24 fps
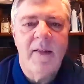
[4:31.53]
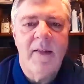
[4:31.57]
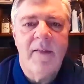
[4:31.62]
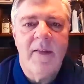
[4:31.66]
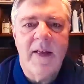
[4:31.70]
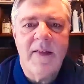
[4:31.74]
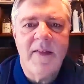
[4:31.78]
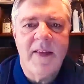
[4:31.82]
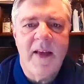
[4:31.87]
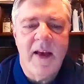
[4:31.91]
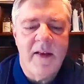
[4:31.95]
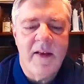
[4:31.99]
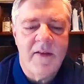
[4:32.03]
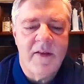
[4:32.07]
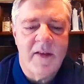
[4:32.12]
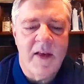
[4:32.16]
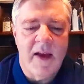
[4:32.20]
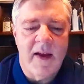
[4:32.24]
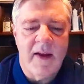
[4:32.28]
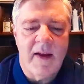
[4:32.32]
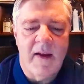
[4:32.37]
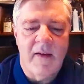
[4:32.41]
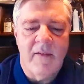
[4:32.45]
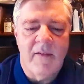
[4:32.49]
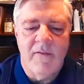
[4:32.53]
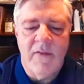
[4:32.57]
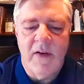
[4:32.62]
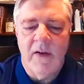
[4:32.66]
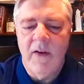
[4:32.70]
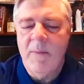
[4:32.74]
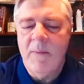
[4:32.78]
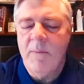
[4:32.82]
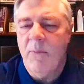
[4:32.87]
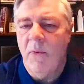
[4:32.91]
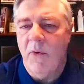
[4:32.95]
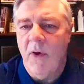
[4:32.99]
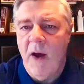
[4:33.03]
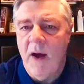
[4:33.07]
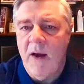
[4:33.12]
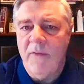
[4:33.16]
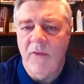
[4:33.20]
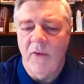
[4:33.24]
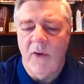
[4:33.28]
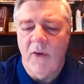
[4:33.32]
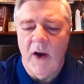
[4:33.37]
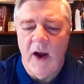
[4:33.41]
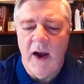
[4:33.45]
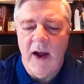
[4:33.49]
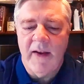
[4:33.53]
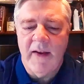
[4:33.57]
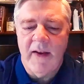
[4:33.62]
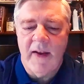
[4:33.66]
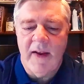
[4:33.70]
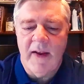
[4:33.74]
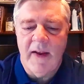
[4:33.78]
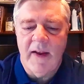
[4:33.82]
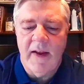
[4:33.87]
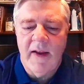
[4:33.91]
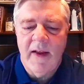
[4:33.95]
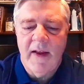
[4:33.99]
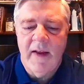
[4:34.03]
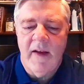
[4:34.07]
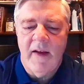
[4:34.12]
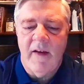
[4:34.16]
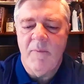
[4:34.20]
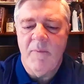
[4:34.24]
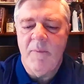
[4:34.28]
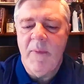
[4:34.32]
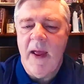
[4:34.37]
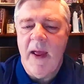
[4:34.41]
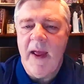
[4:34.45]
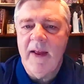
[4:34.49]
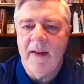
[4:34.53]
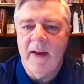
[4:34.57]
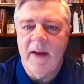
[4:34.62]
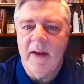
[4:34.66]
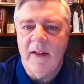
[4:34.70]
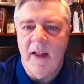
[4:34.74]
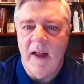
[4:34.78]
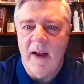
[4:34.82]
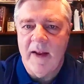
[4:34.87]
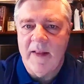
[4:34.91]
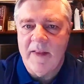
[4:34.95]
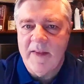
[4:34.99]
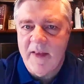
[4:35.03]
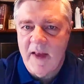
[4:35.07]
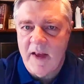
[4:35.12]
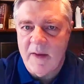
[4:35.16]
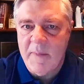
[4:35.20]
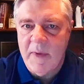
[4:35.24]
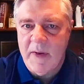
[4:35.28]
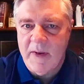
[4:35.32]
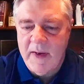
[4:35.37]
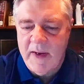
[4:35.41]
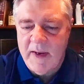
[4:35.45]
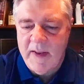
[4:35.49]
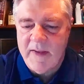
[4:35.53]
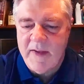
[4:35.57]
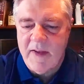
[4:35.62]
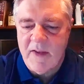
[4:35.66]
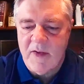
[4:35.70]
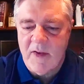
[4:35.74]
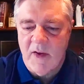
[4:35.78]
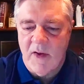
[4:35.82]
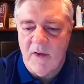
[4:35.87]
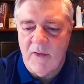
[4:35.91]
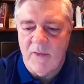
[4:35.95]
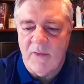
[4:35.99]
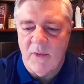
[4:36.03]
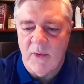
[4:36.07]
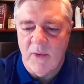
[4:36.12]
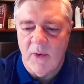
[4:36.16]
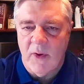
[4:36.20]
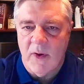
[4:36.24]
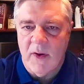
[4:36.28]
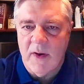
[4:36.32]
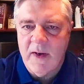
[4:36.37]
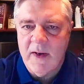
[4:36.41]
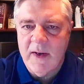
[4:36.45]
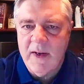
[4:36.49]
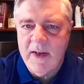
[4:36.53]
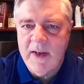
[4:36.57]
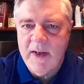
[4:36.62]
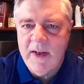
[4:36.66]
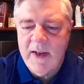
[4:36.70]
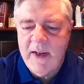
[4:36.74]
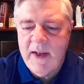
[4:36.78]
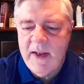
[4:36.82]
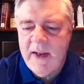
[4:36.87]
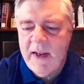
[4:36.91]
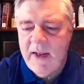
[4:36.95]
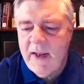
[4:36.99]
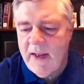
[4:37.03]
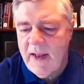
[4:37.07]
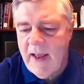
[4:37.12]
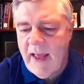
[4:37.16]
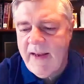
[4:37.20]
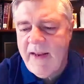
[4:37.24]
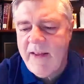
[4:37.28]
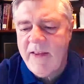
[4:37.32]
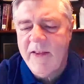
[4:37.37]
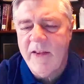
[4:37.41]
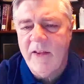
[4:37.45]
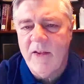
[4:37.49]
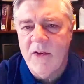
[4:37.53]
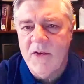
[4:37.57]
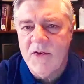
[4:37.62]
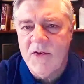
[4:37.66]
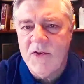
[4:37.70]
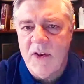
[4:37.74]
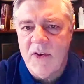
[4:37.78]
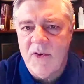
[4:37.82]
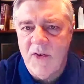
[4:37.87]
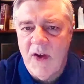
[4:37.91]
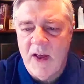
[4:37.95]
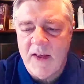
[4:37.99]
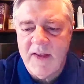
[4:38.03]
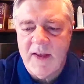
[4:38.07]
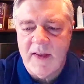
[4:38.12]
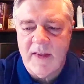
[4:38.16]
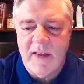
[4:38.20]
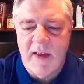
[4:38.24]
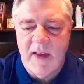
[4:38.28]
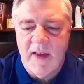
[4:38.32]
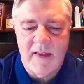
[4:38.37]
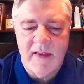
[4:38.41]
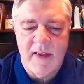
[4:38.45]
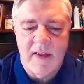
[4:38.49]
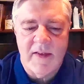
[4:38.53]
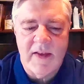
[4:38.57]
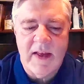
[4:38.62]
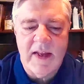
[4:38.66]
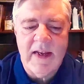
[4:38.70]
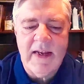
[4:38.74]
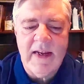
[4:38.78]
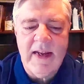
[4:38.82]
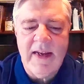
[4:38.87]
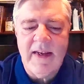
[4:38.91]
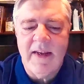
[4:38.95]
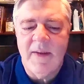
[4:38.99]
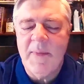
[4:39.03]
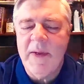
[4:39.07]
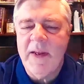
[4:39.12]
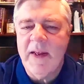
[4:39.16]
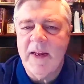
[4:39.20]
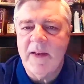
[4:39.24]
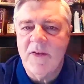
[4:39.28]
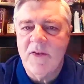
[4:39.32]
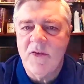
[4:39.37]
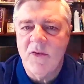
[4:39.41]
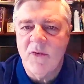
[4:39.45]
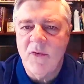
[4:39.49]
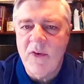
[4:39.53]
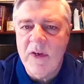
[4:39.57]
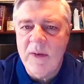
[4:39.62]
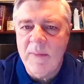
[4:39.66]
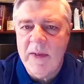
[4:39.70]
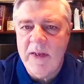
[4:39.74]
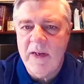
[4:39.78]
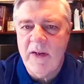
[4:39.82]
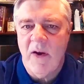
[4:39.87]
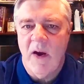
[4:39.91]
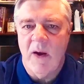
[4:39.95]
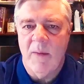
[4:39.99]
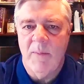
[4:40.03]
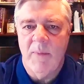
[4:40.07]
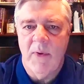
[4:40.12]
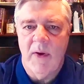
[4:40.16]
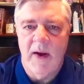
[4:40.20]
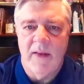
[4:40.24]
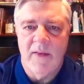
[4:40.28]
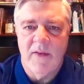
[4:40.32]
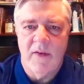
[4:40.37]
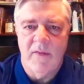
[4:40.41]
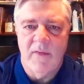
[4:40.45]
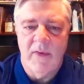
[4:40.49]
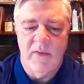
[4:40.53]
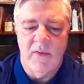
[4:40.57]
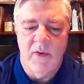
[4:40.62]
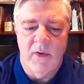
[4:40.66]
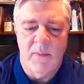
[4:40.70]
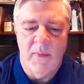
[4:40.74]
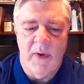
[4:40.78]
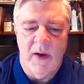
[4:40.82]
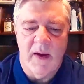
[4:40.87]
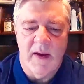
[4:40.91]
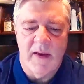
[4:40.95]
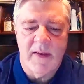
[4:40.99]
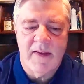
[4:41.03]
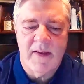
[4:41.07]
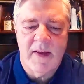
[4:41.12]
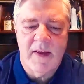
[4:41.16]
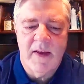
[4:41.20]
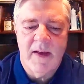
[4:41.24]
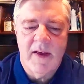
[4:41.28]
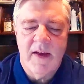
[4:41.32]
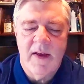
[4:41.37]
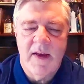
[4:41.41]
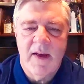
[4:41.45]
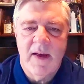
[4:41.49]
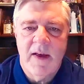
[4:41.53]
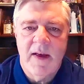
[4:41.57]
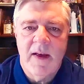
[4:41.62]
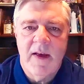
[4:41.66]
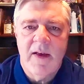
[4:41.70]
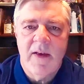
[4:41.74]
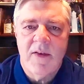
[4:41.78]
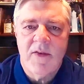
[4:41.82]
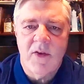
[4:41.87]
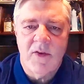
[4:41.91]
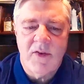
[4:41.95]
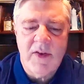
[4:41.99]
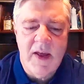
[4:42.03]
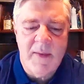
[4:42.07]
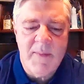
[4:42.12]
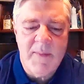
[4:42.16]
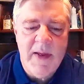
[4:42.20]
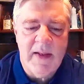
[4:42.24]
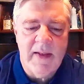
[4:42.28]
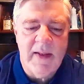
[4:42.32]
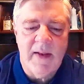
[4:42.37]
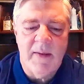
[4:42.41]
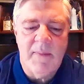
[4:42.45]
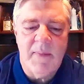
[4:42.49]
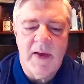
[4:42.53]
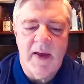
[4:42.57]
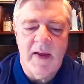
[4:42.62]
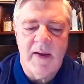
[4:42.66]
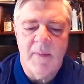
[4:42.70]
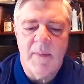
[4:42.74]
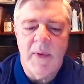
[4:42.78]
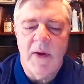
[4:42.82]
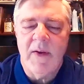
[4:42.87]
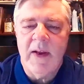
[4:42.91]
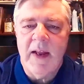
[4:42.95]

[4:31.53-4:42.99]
That sounds like a very broad variety of bank and client segment needs to solve for. Any solution addressing this is going to need to be extremely comprehensive and robust. So tell me a little bit about